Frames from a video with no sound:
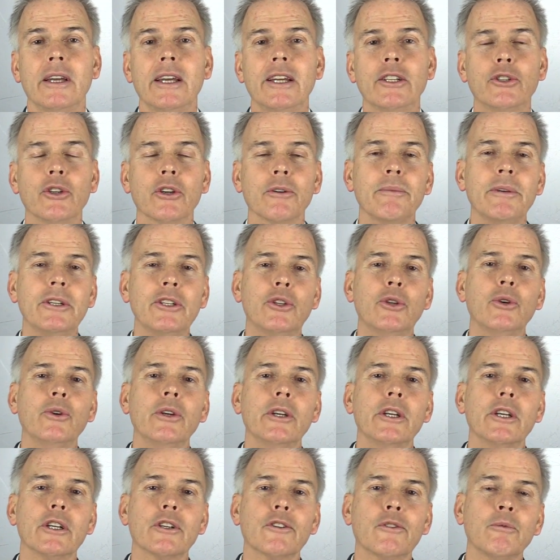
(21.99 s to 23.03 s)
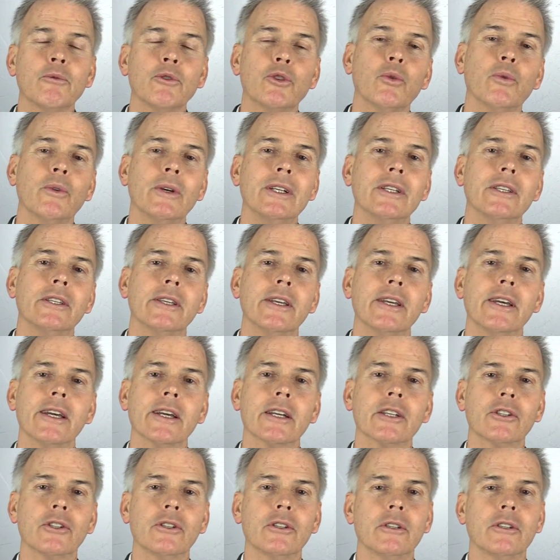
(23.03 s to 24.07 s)
It took me 2 years from
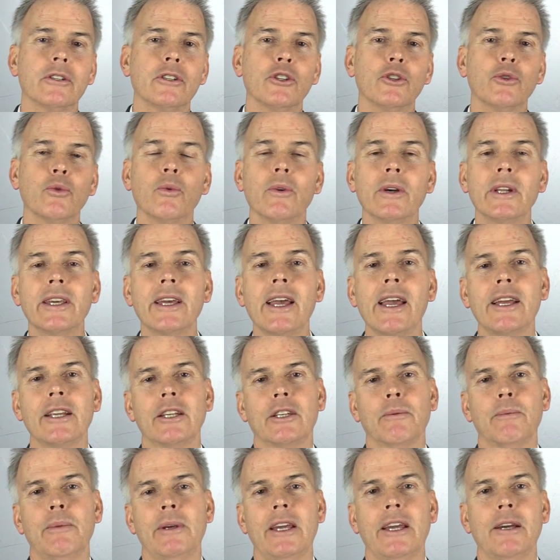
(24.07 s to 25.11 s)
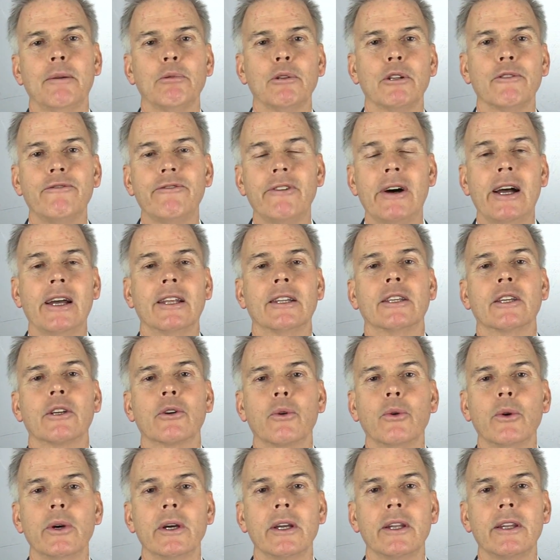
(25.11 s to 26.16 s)
26 to 28 to be able to finally
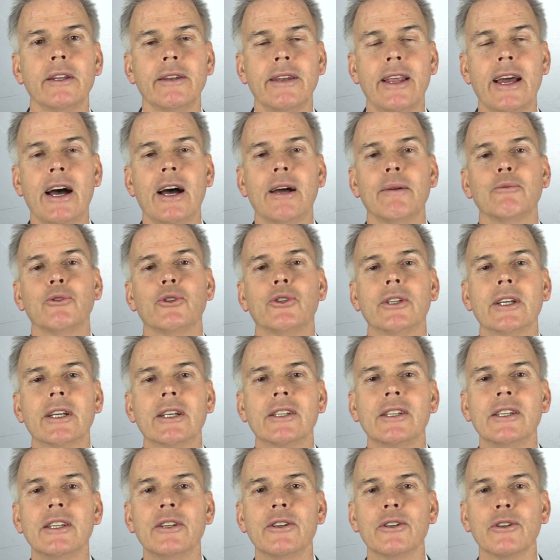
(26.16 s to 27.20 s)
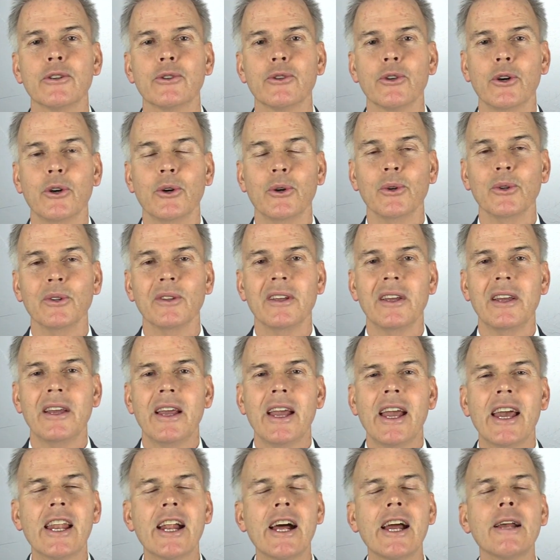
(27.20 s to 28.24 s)
quit, and now I'm 60 years old.
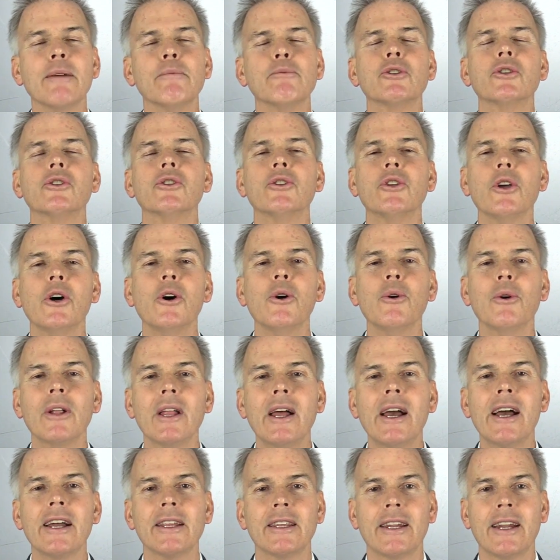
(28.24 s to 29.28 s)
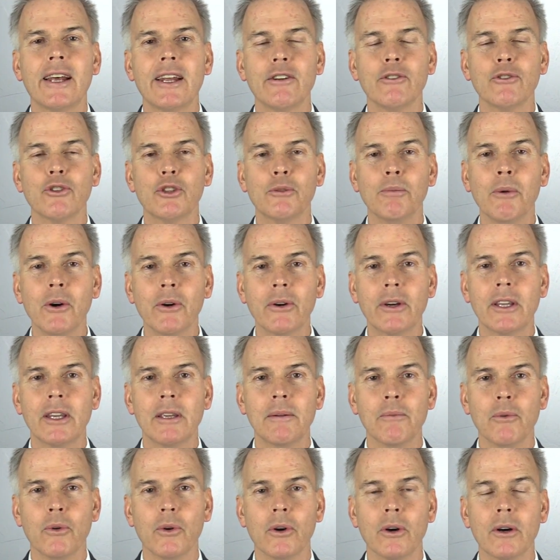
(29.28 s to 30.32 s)
And I am so glad that I don't smoke
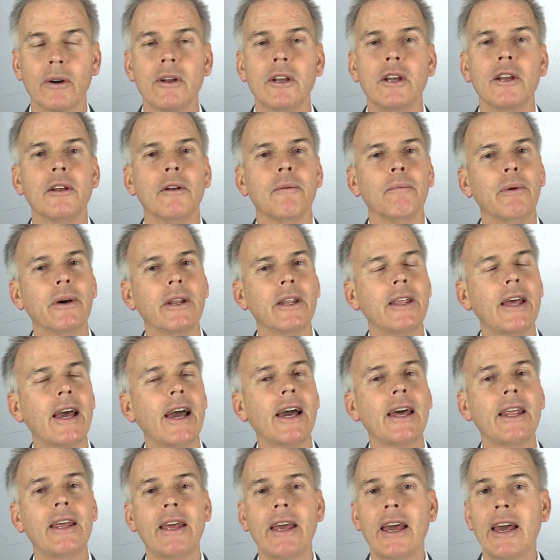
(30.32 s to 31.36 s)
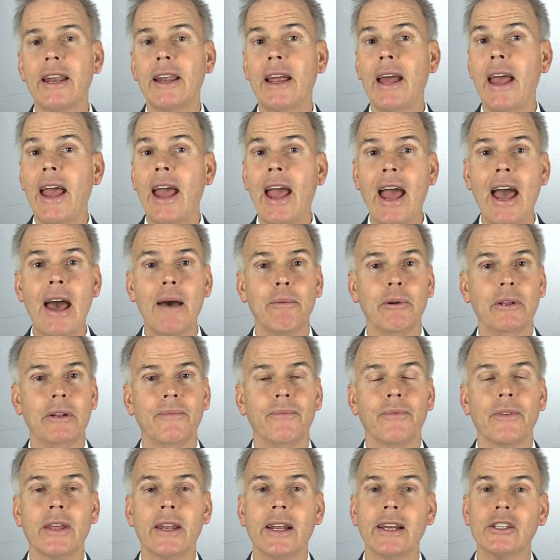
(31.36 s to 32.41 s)
anymore, but that had a habit,
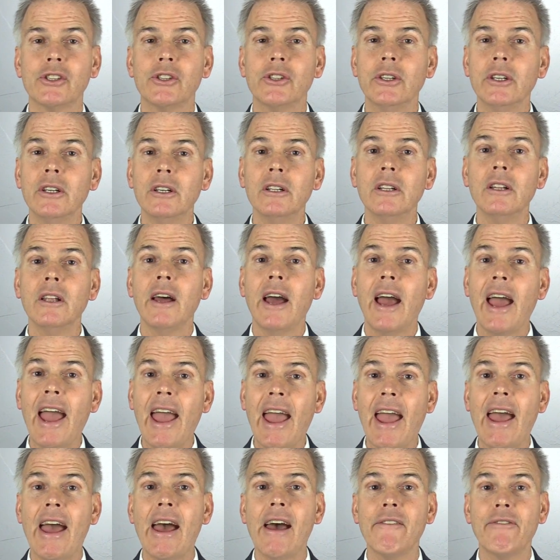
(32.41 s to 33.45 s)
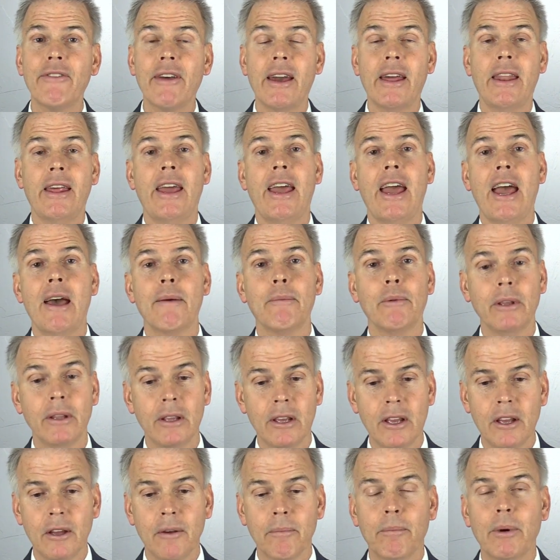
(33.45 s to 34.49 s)
and I still have that habit,
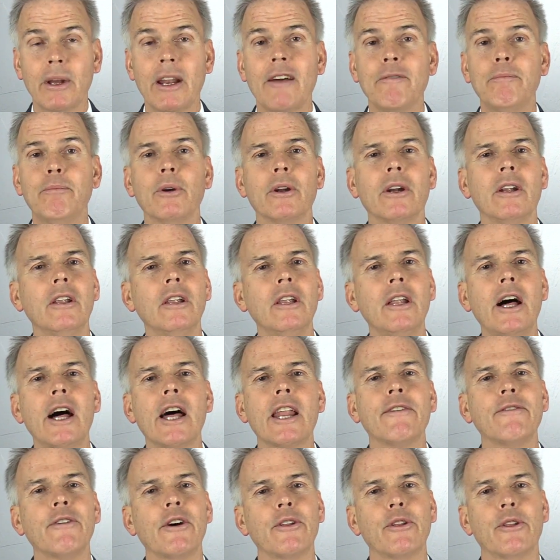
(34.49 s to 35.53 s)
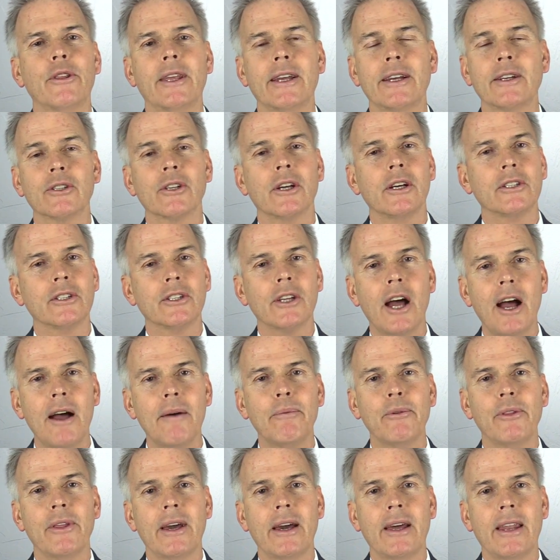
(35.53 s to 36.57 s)
but I put a lot of other things on
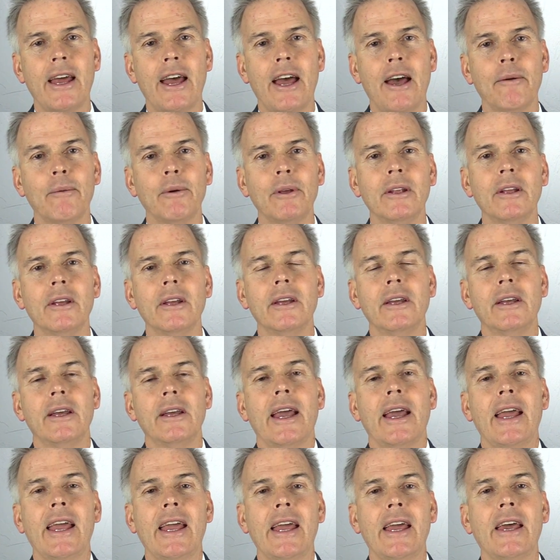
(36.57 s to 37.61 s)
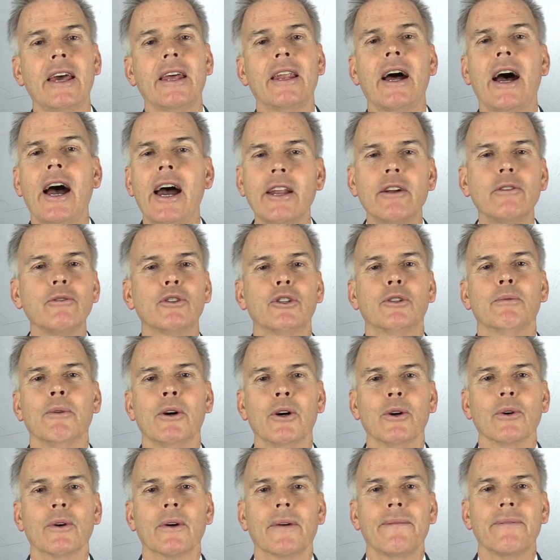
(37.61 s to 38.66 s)
top of that habit, and I don't
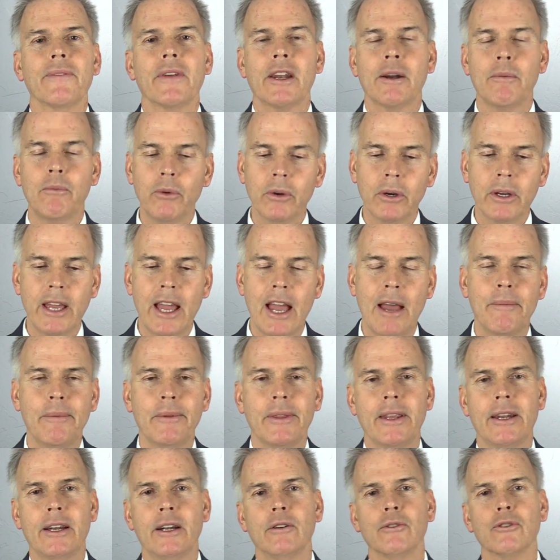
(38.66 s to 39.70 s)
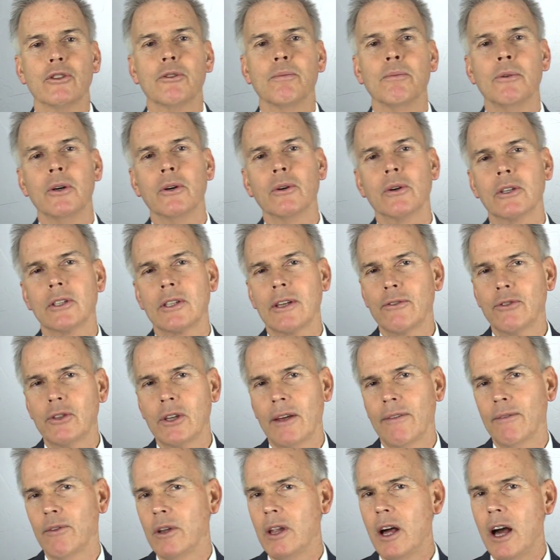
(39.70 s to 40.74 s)
smoke. And I'm really happy that I don't smoke because I've
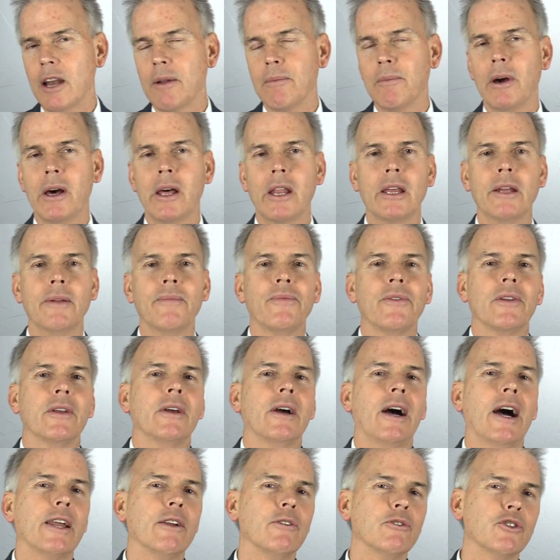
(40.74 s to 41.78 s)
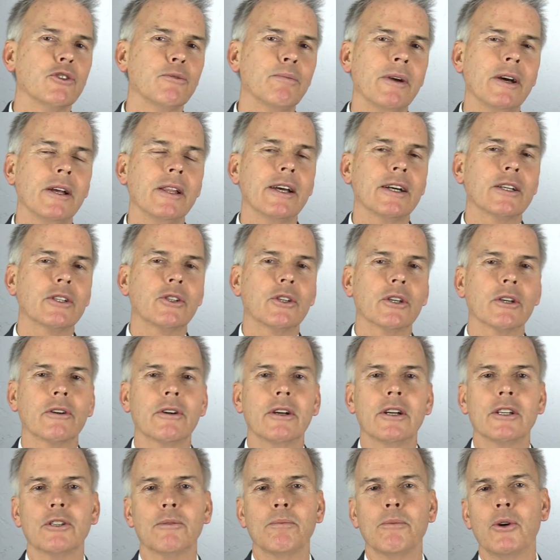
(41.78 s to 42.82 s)
saved a lot of money. I don't smell like
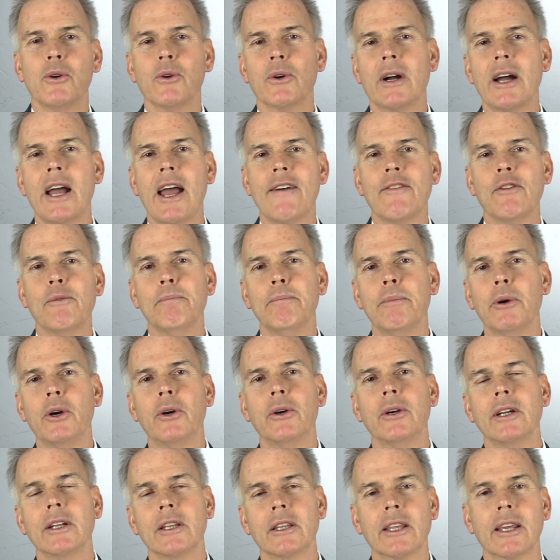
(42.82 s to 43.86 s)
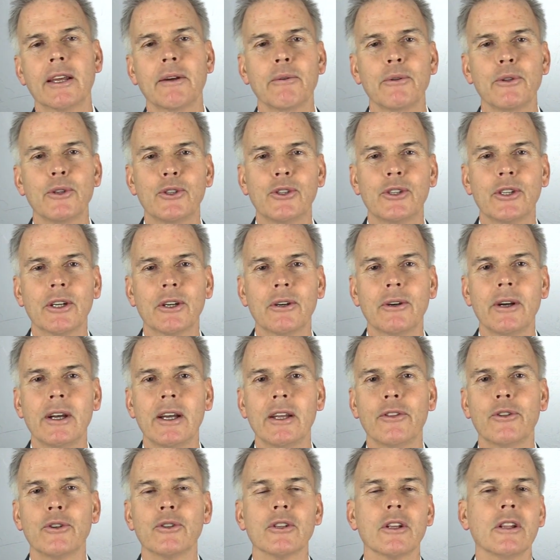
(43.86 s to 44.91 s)
cigarette smoke. I haven't burned anything with a
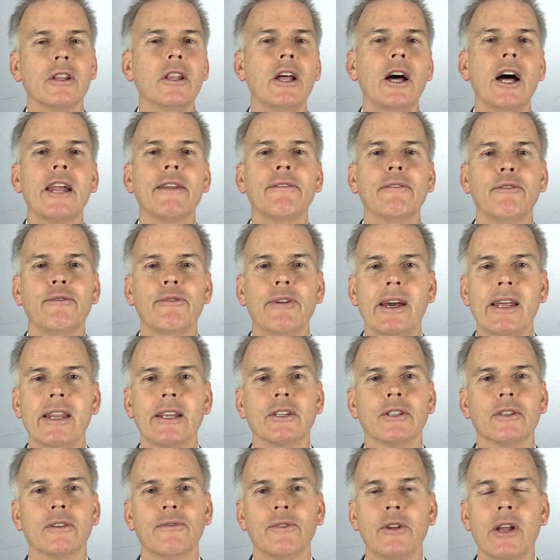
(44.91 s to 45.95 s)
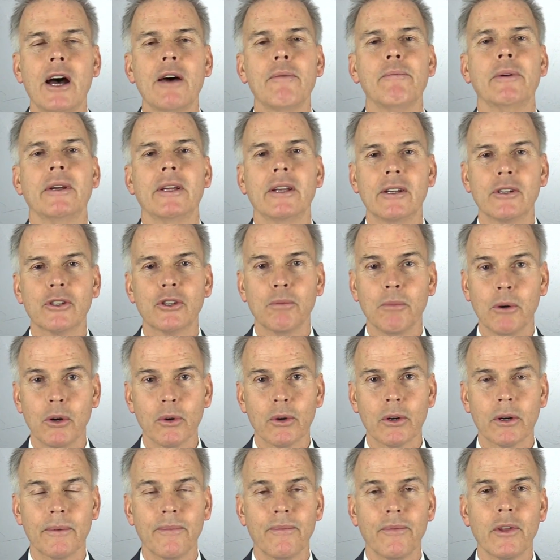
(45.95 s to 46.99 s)
cigarette. There's a lot of advantage of not being a
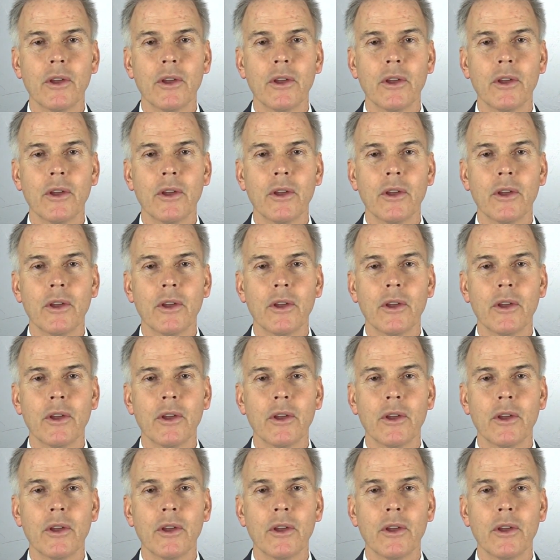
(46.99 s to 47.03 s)
smoker.